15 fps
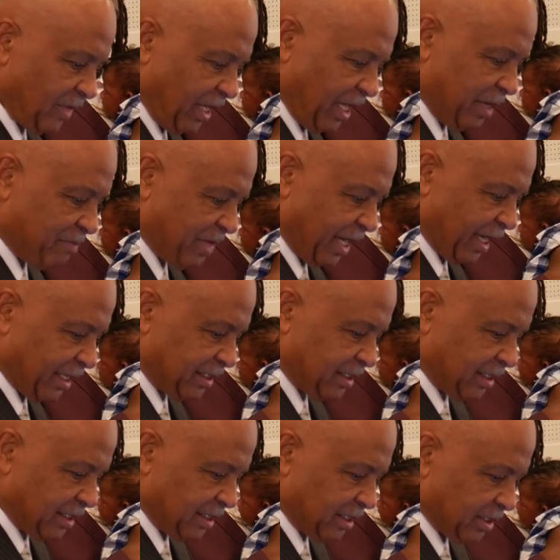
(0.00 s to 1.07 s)
Amen.
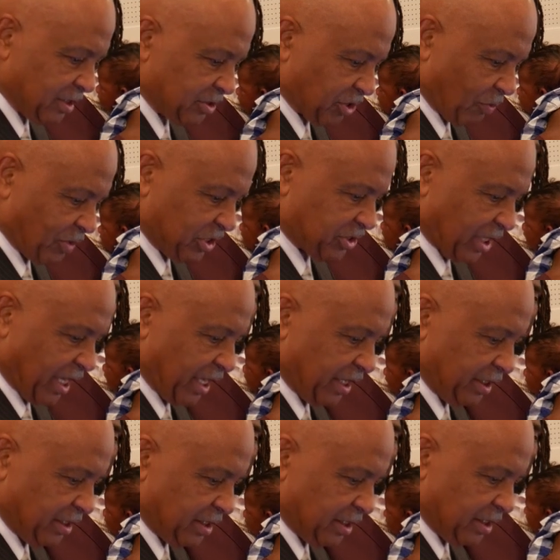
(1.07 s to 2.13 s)
So we
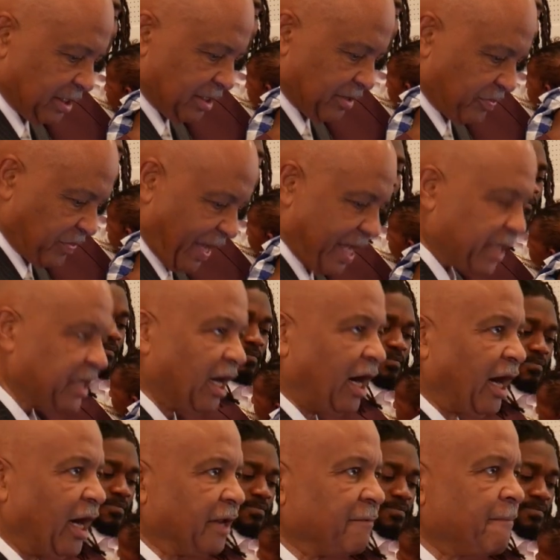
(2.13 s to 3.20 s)
say, thank
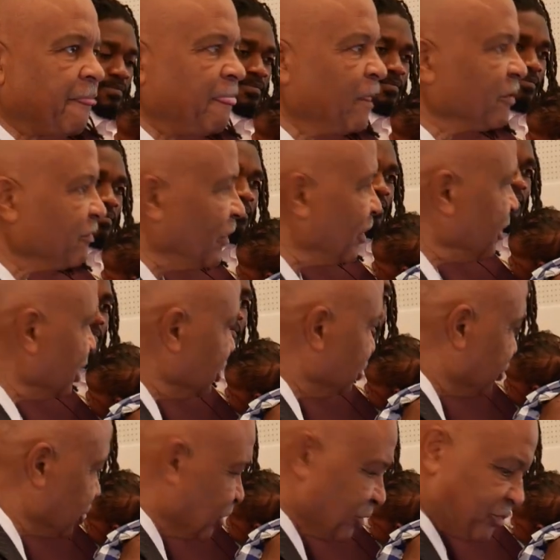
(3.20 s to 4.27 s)
God for these
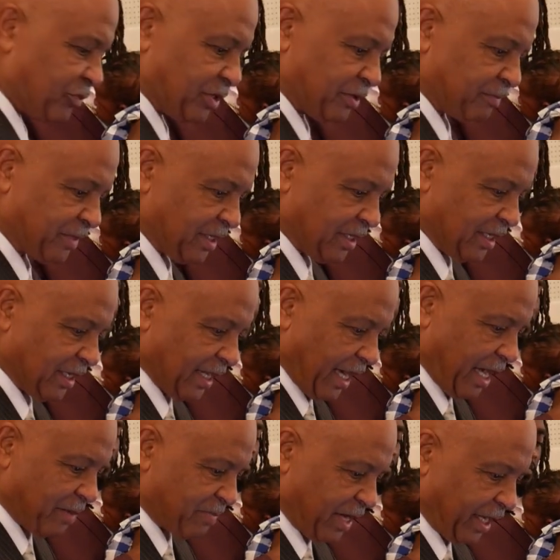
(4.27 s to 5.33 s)
children
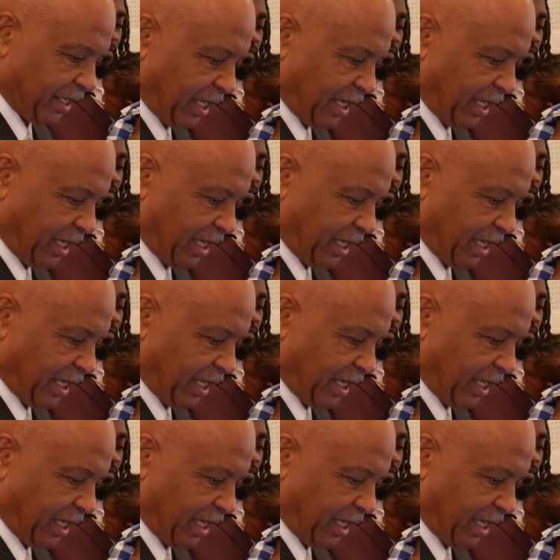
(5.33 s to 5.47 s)
Amen.